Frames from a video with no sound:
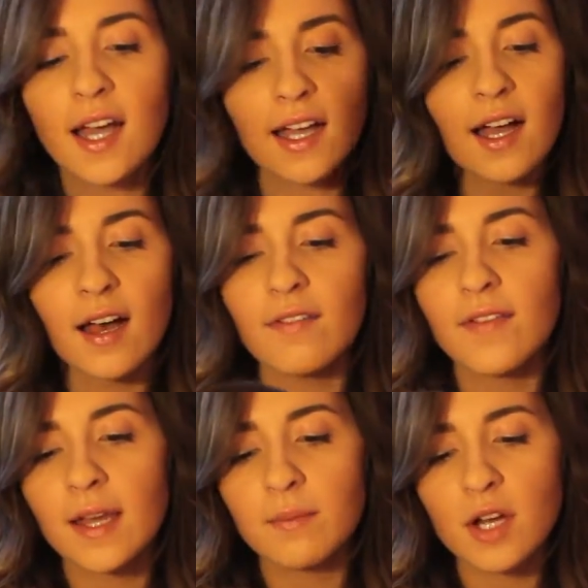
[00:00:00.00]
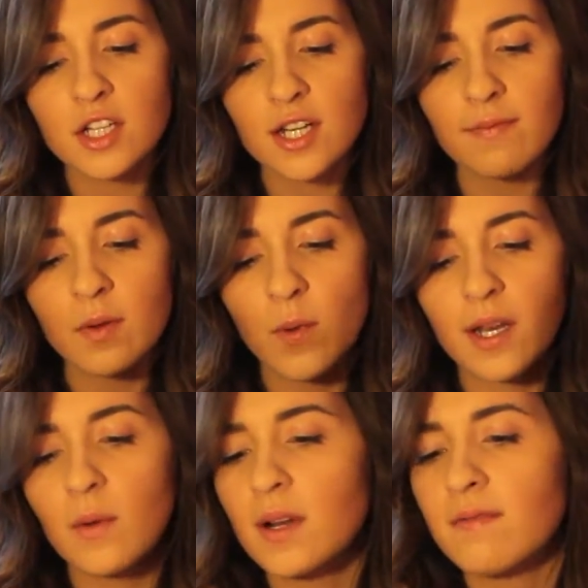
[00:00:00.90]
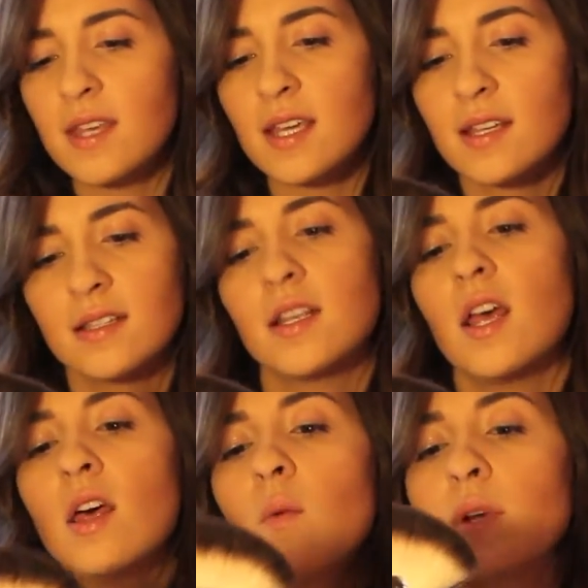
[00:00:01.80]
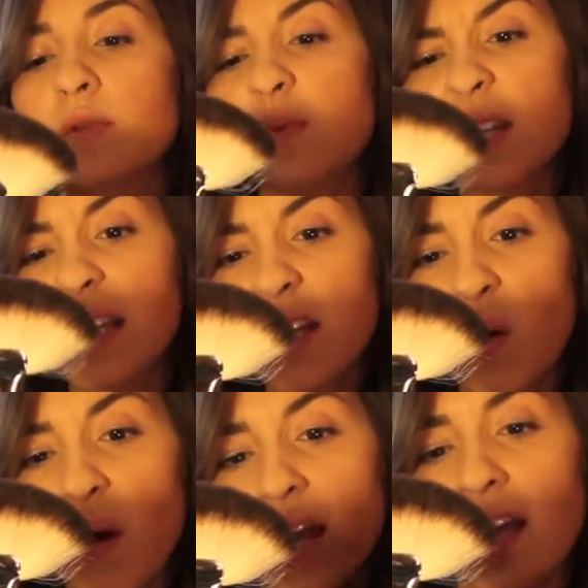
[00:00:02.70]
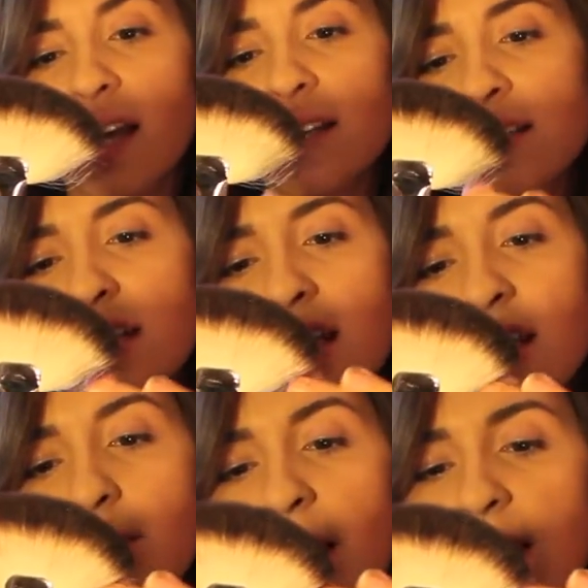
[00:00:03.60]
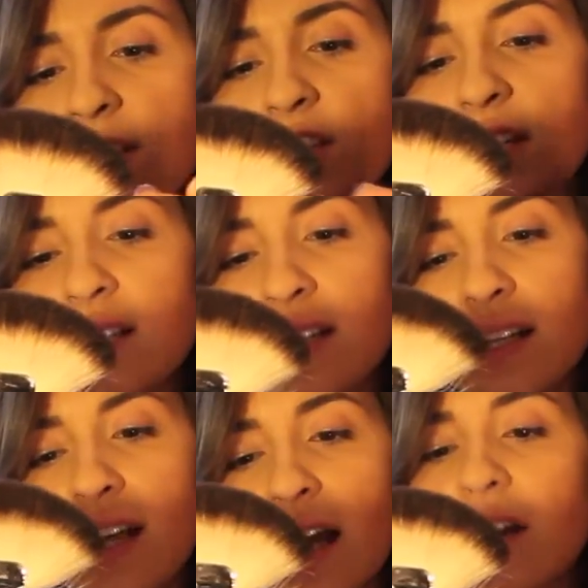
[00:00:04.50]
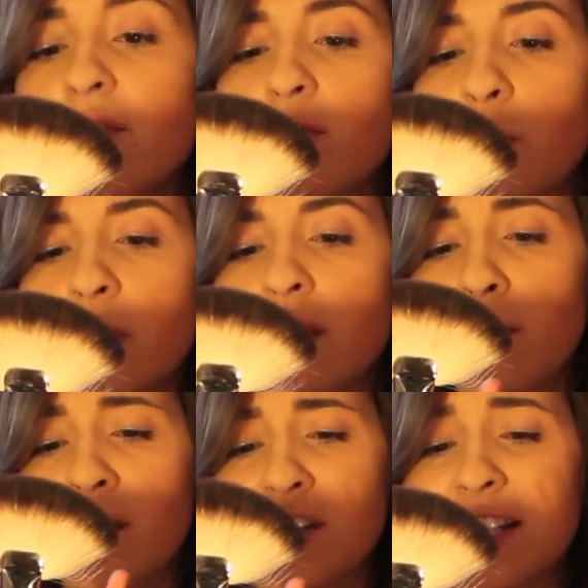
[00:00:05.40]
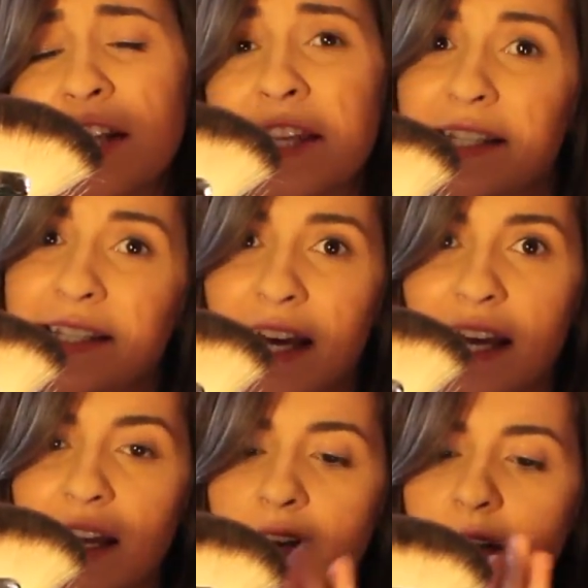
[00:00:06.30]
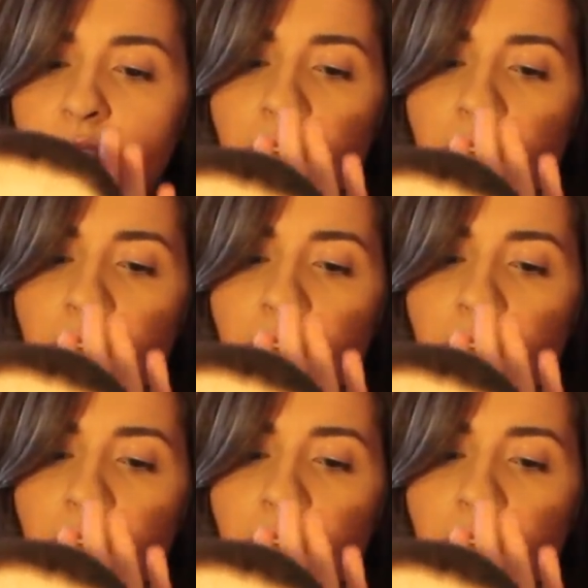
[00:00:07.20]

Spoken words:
I got a fan brush. I've been wanting one of these. What's really annoying is the packaging did kind of ruin the brushes on this side.